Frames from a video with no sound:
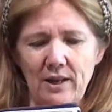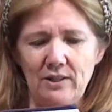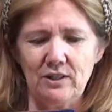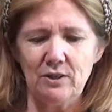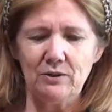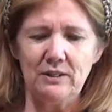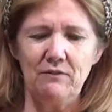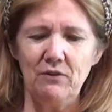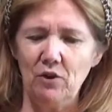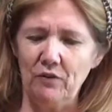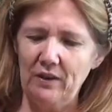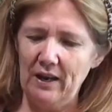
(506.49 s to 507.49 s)
So it's even
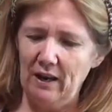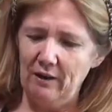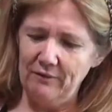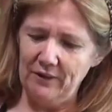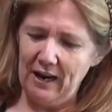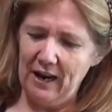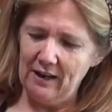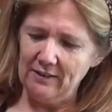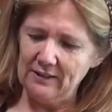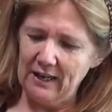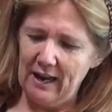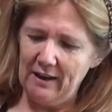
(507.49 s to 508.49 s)
got the Elephant House
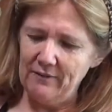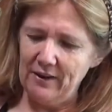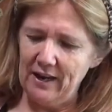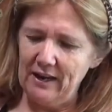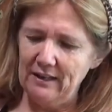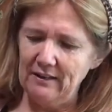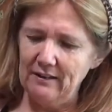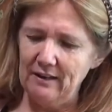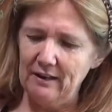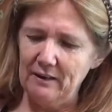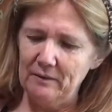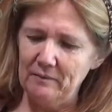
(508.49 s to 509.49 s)
Cafe
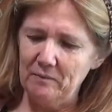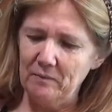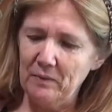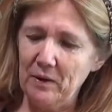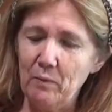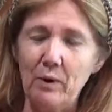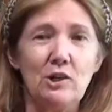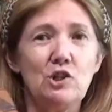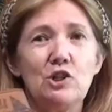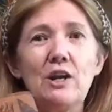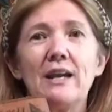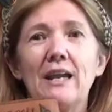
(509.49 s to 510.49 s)
in where
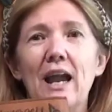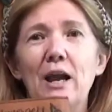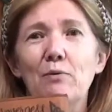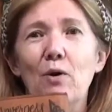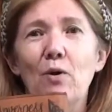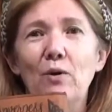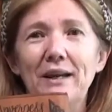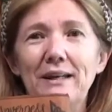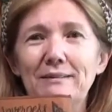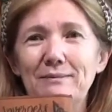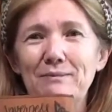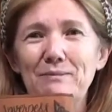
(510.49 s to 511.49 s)
J.K. Rowling
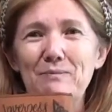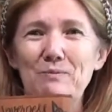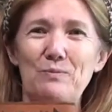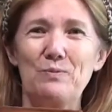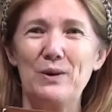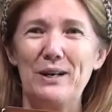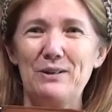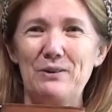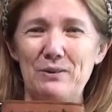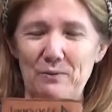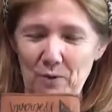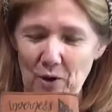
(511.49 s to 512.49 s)

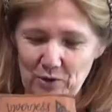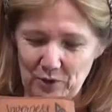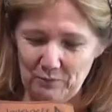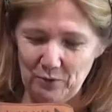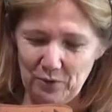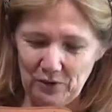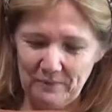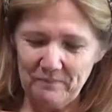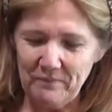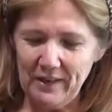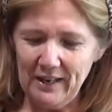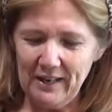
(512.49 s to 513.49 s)
wrote her book.
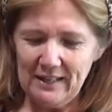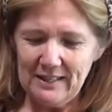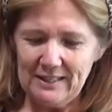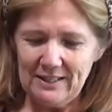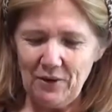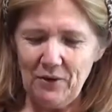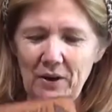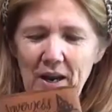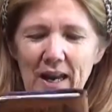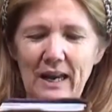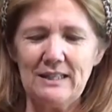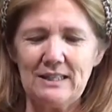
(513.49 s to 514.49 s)
So
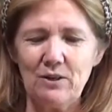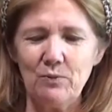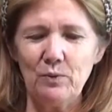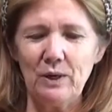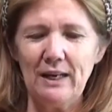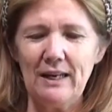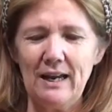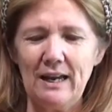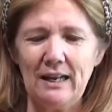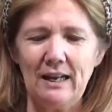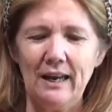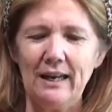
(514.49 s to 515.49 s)
it's really a
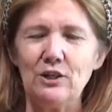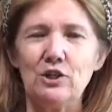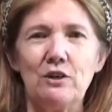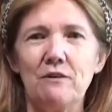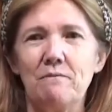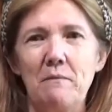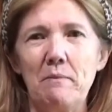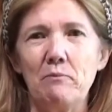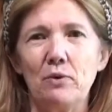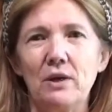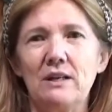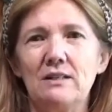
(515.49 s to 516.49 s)
collection of
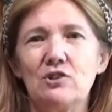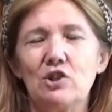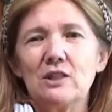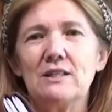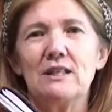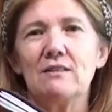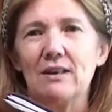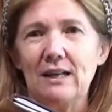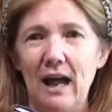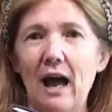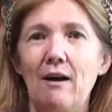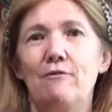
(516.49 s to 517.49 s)
memories just in the
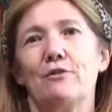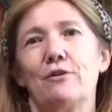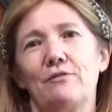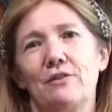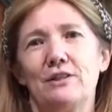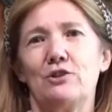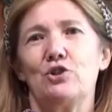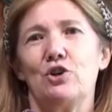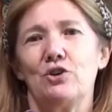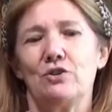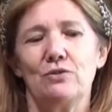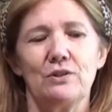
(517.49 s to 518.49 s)
cover of this journal.